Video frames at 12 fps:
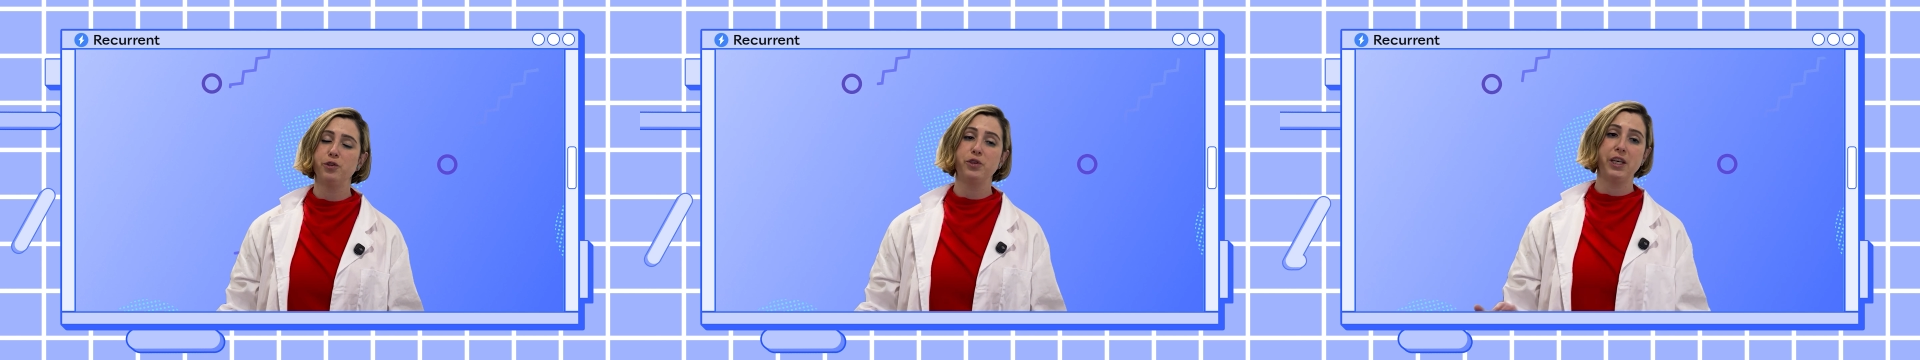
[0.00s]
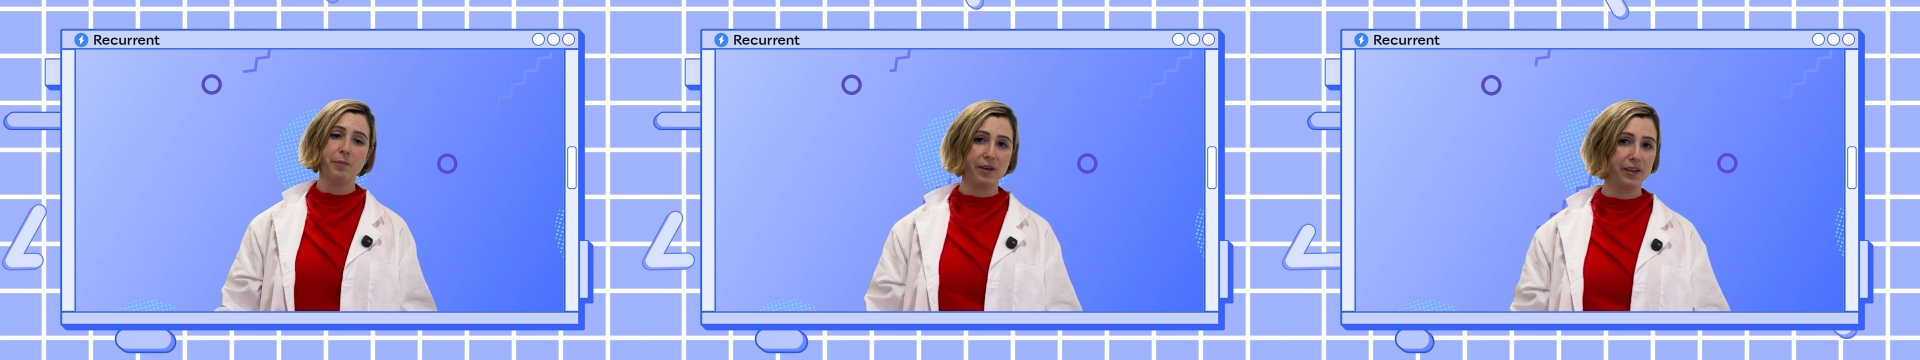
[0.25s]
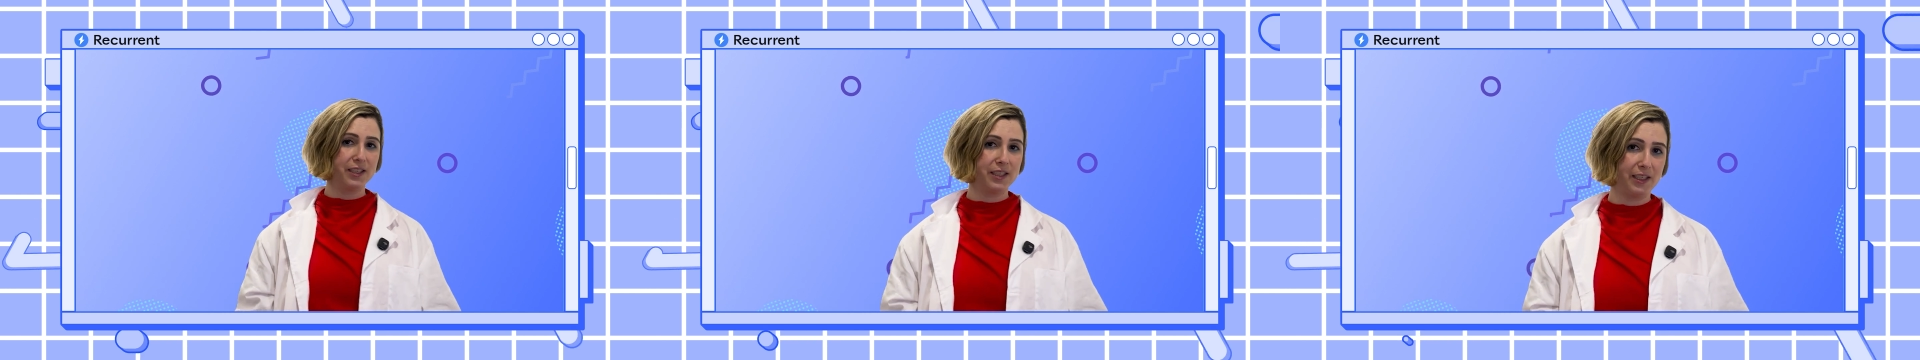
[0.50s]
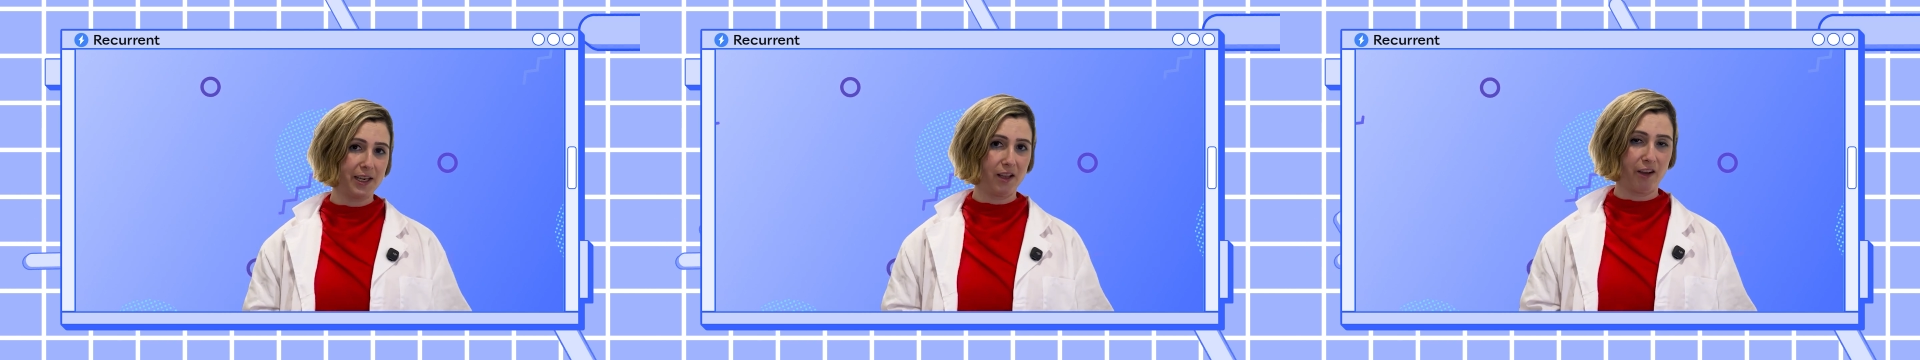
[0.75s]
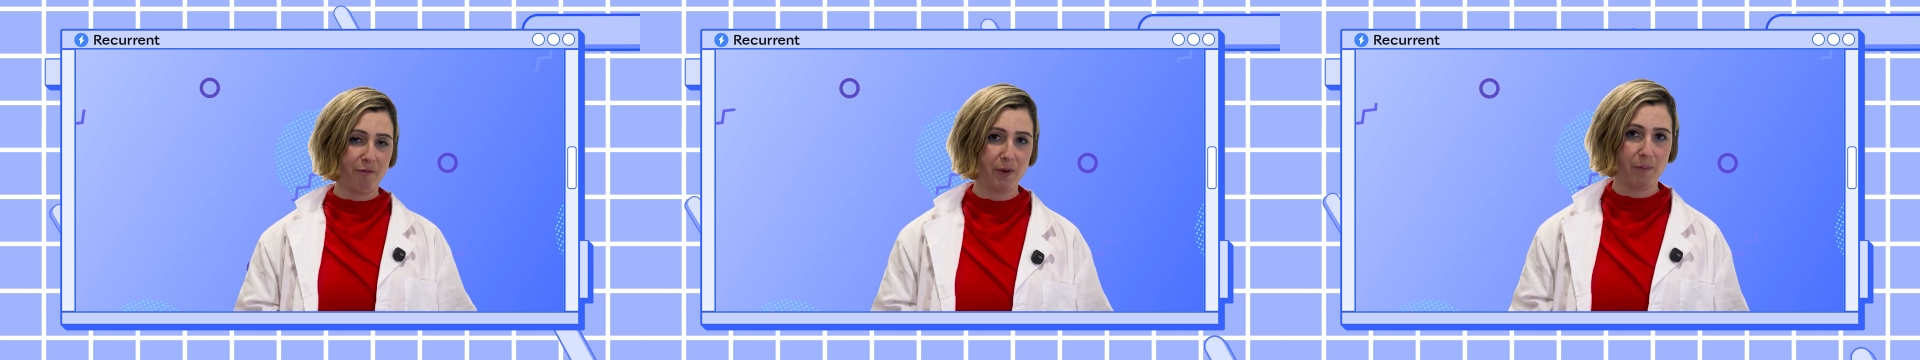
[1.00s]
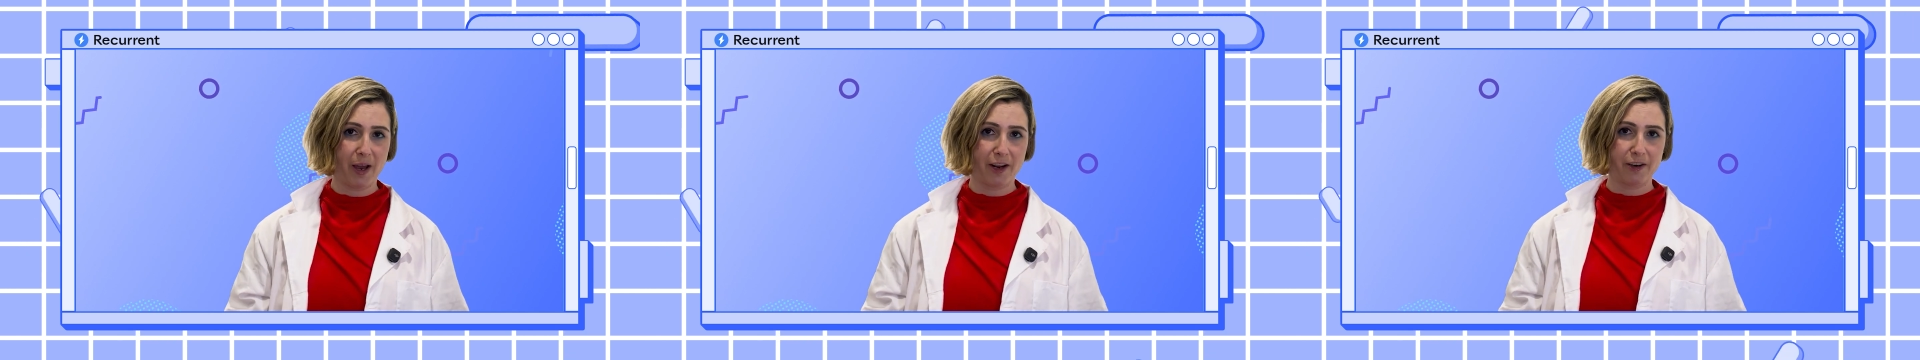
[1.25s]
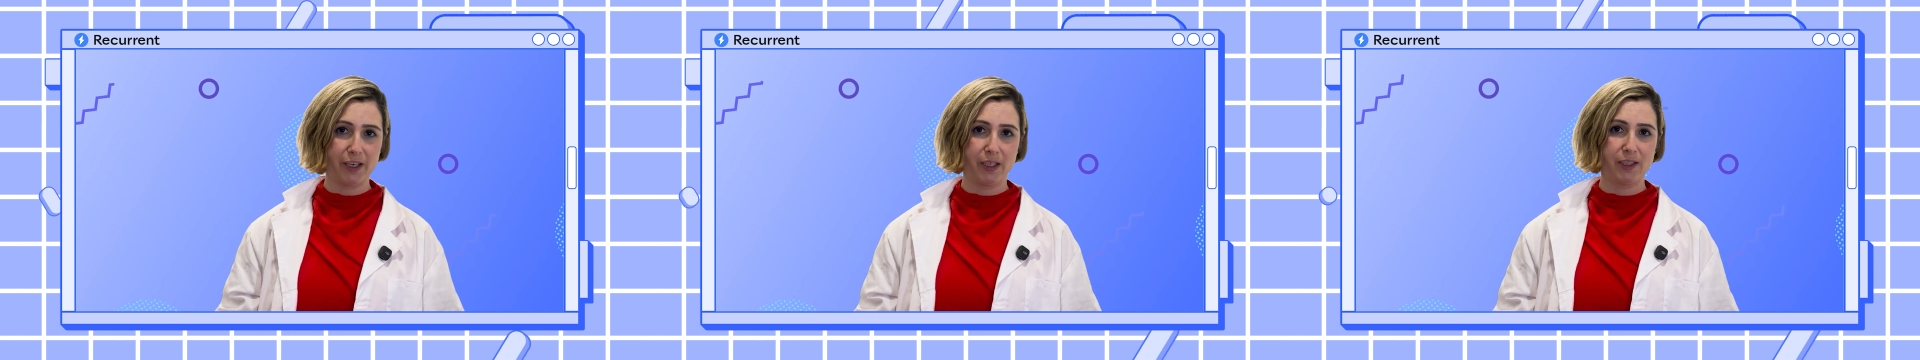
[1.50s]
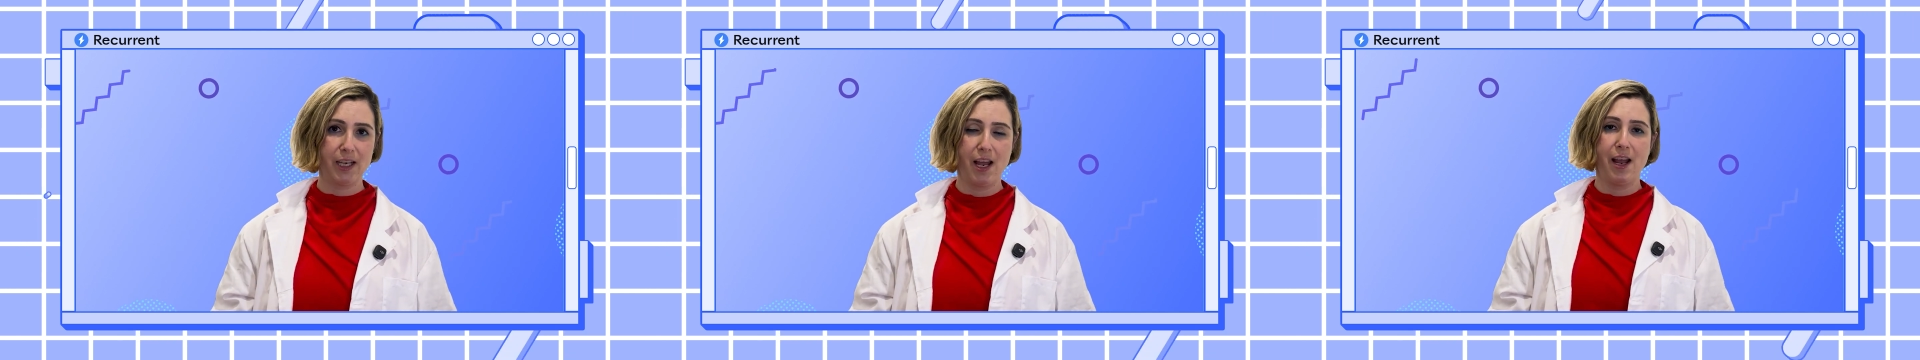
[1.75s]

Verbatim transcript: you typically see LFP batteries